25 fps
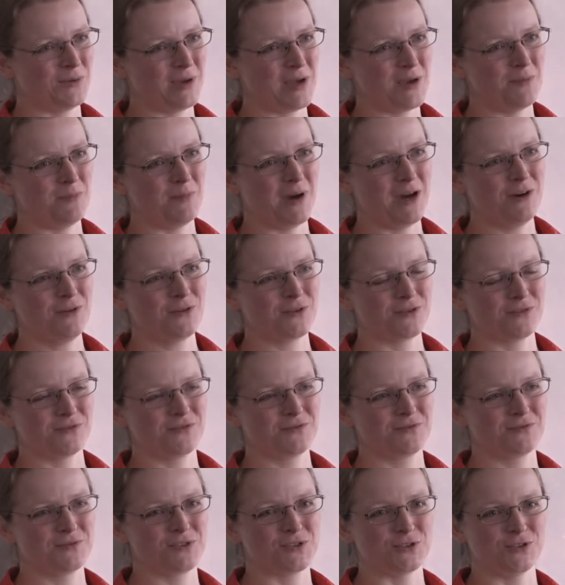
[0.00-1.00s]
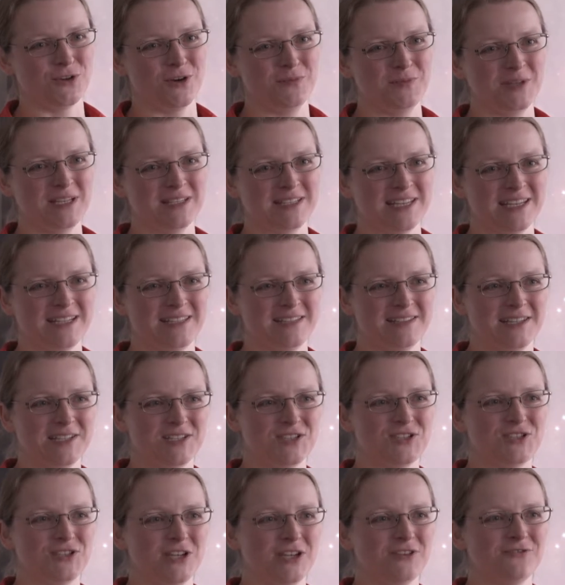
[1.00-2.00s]
amount of genomic data
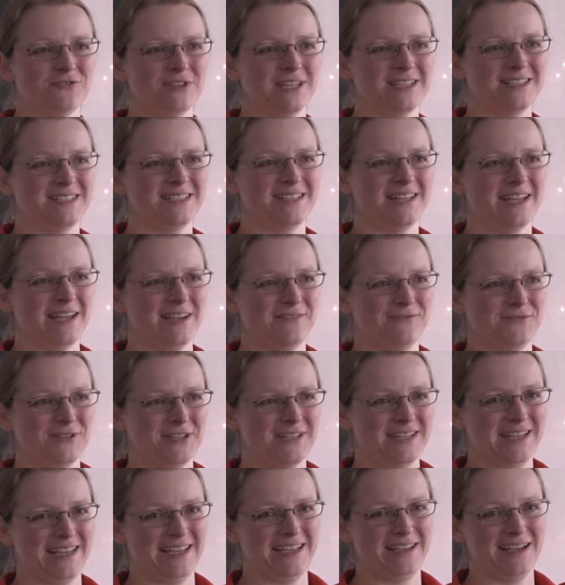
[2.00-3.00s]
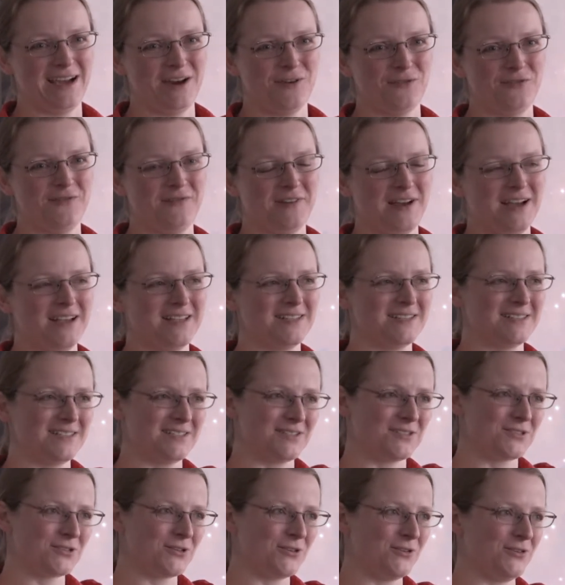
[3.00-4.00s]
that's generated every day, how fast
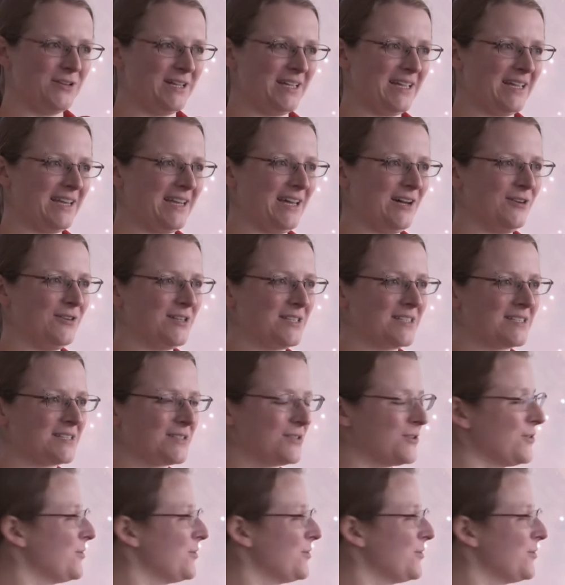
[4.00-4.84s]
it's going, and how it's